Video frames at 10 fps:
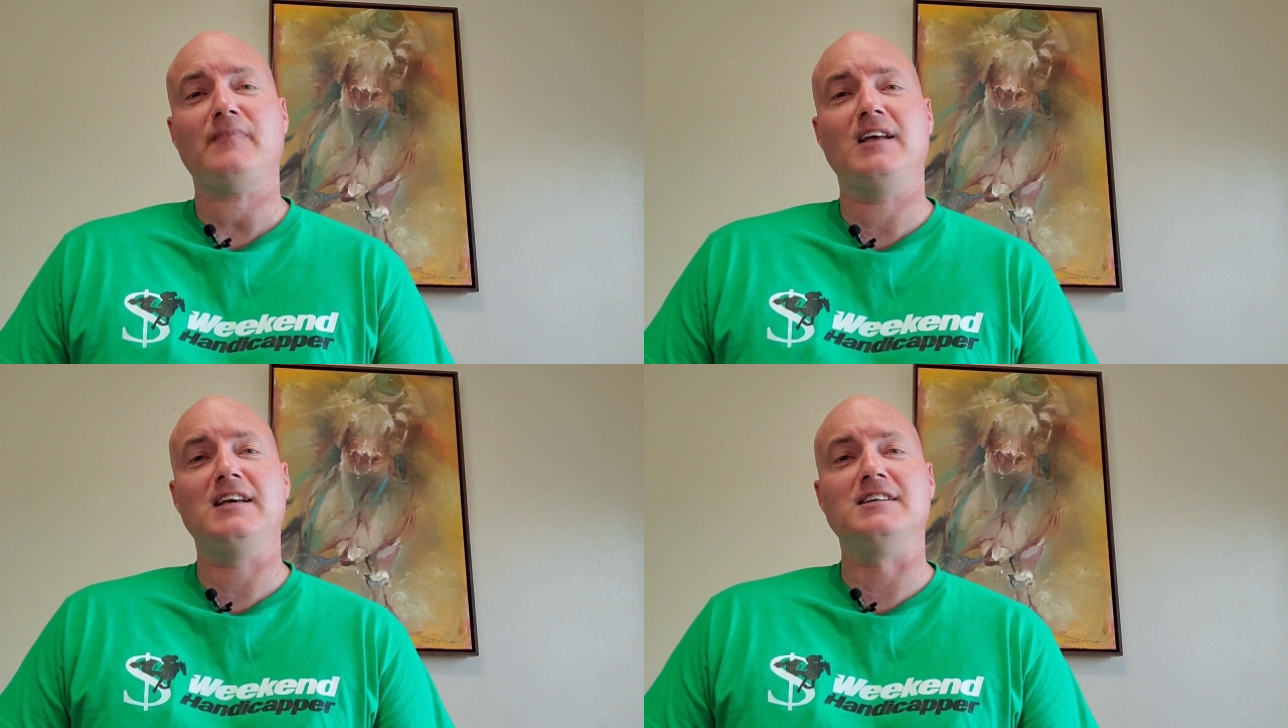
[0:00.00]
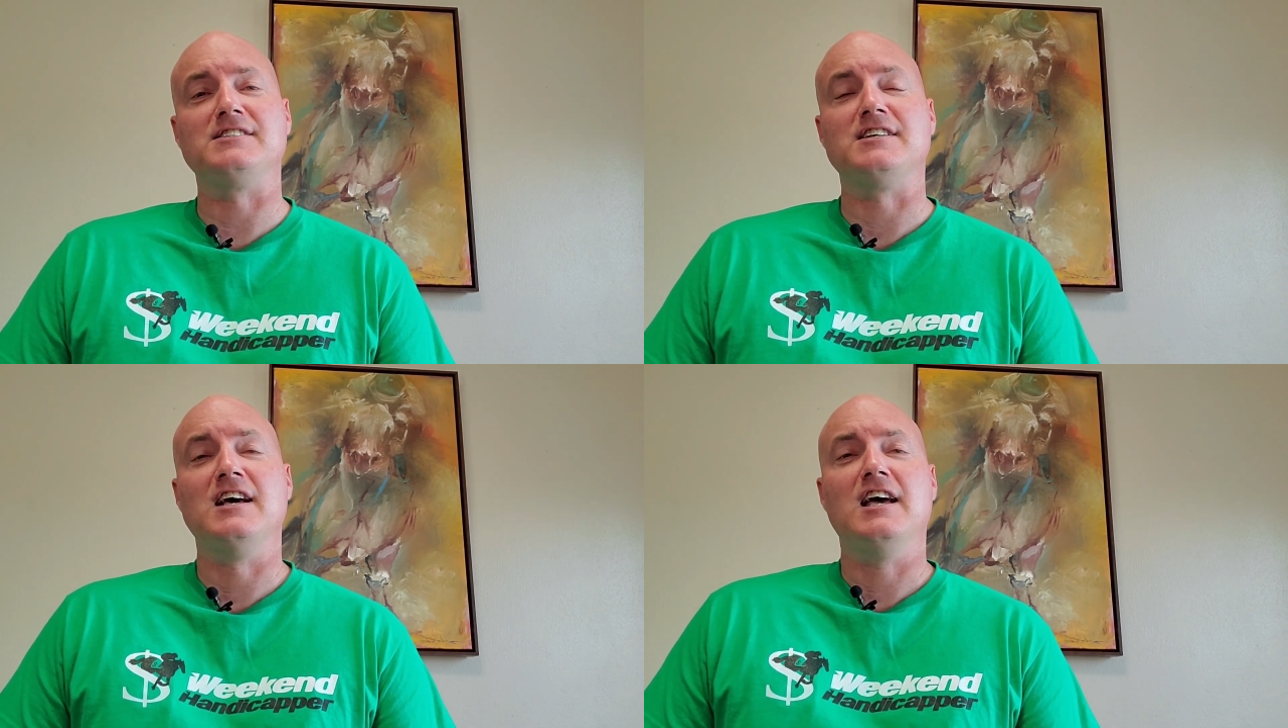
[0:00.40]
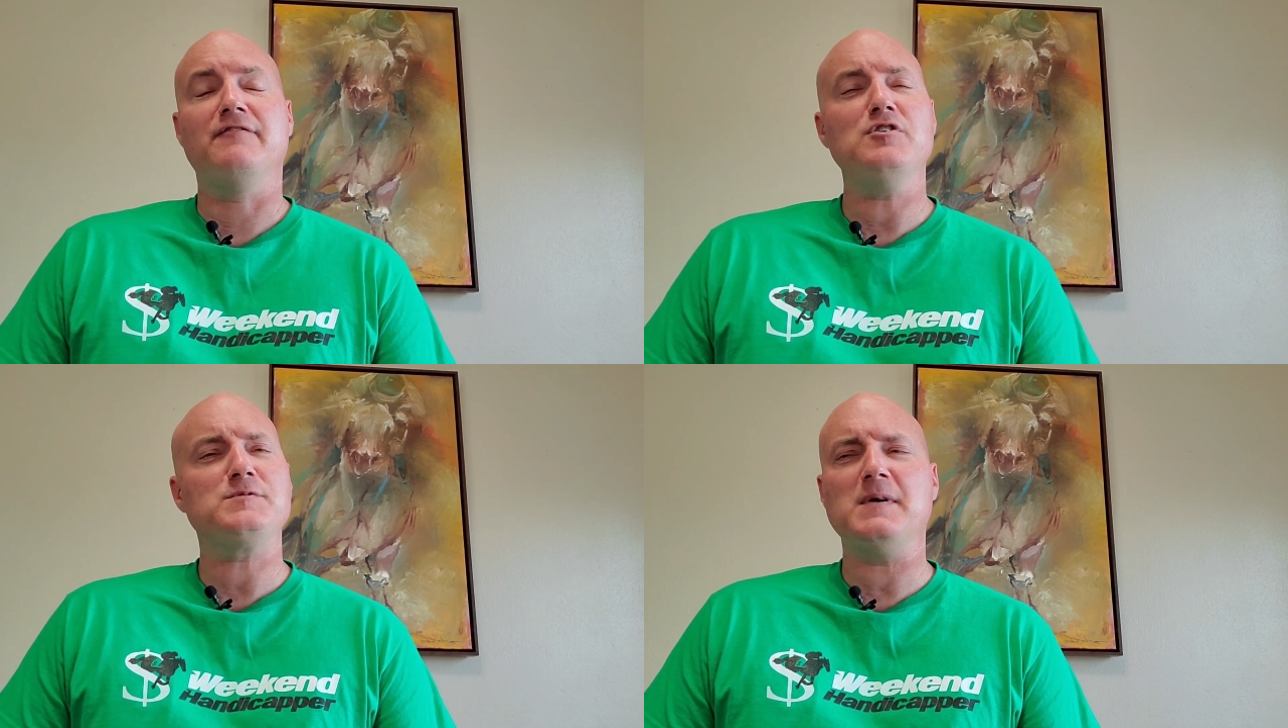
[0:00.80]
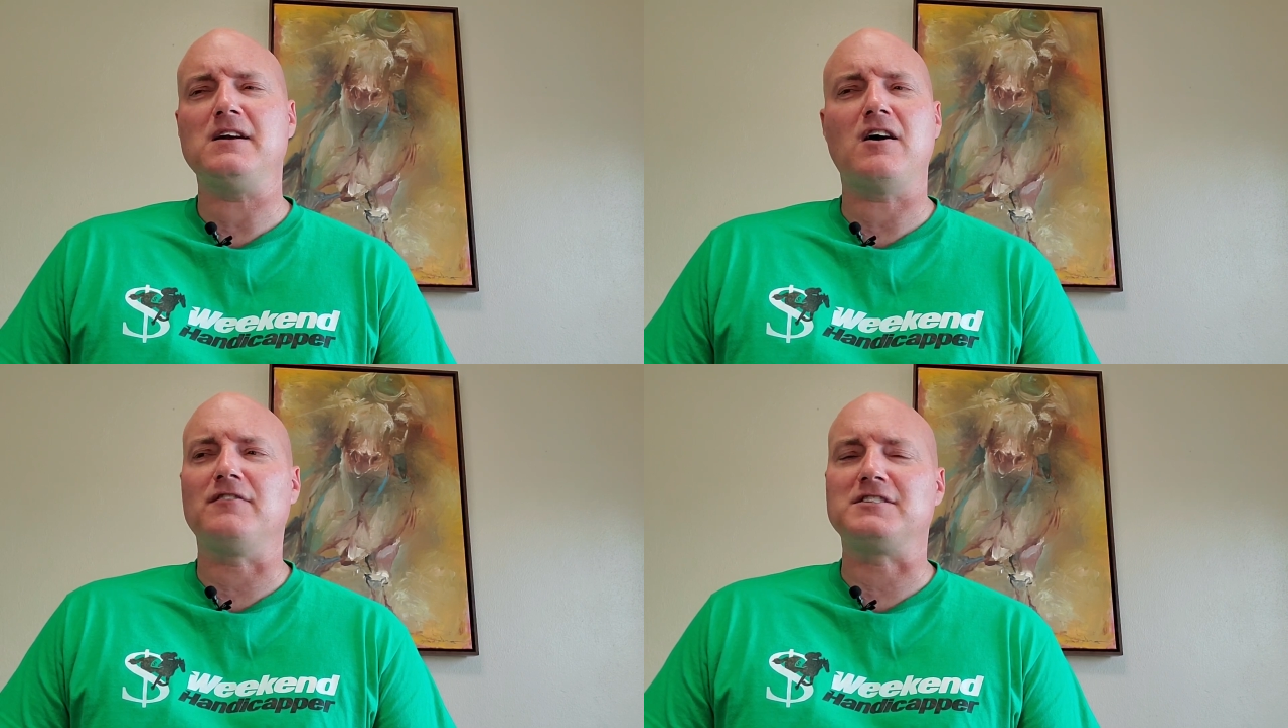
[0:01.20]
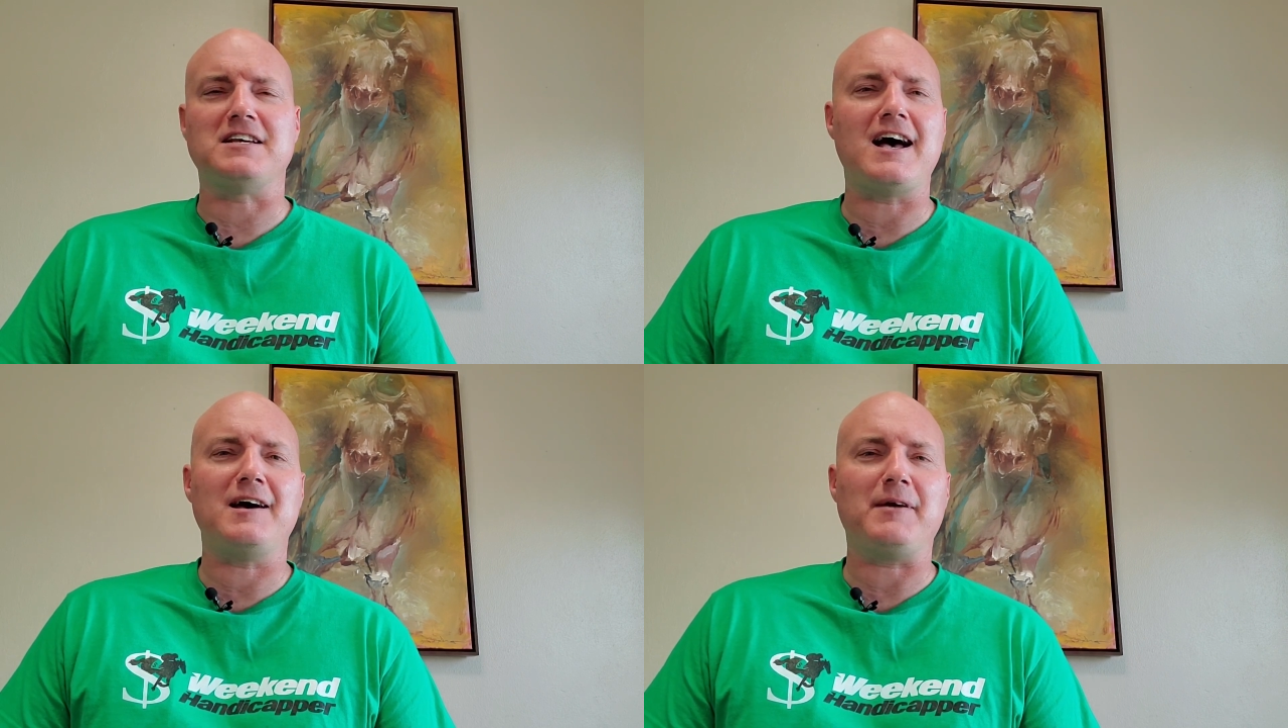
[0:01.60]
is if you spend all the
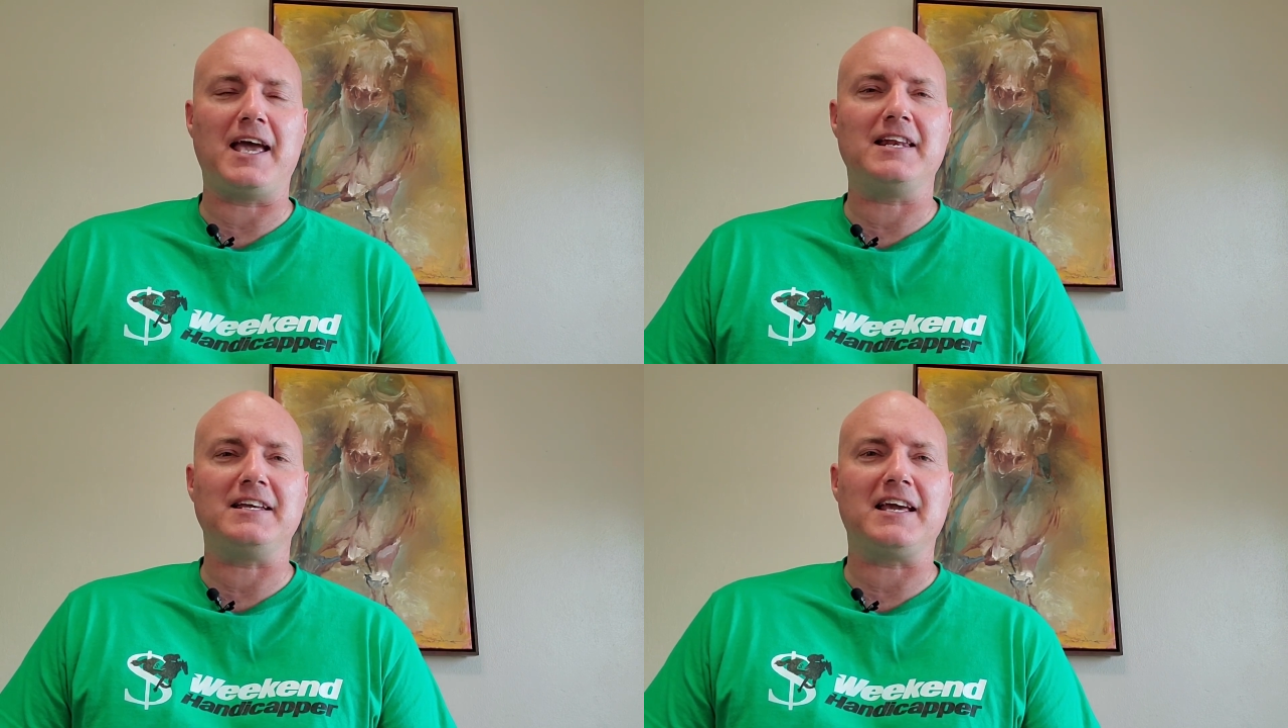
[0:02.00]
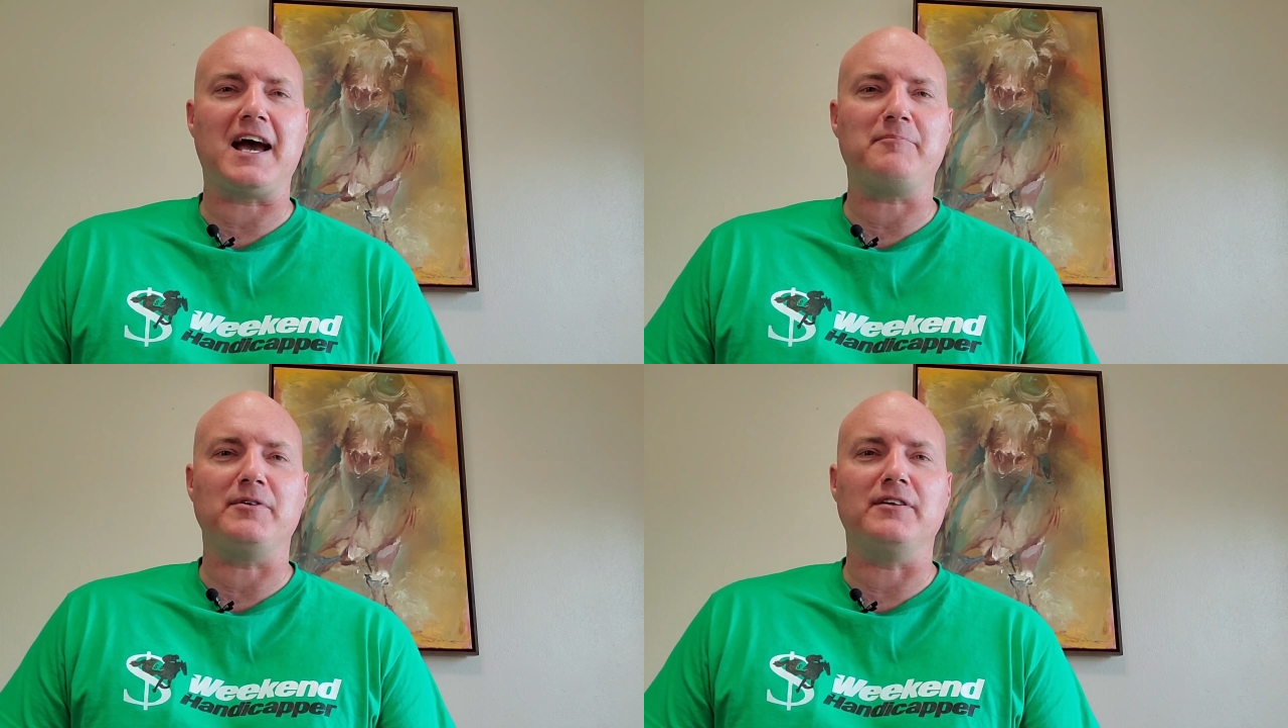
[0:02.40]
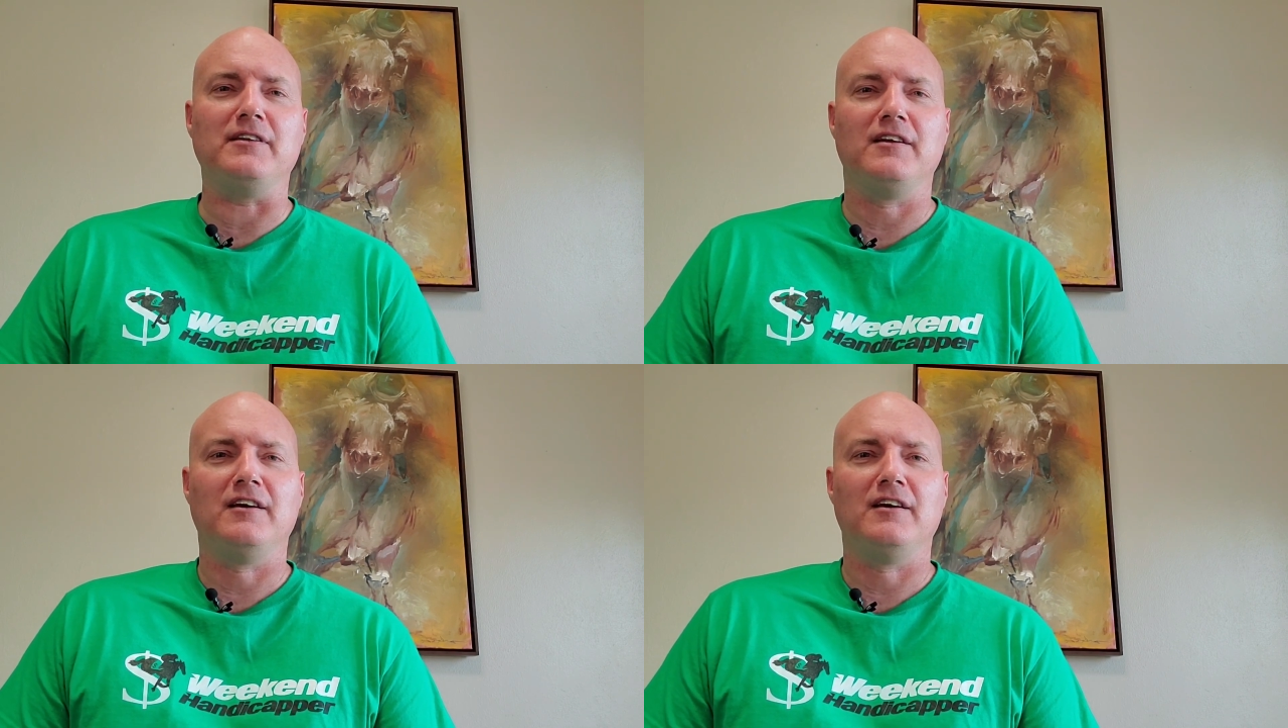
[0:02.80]
time handicapping,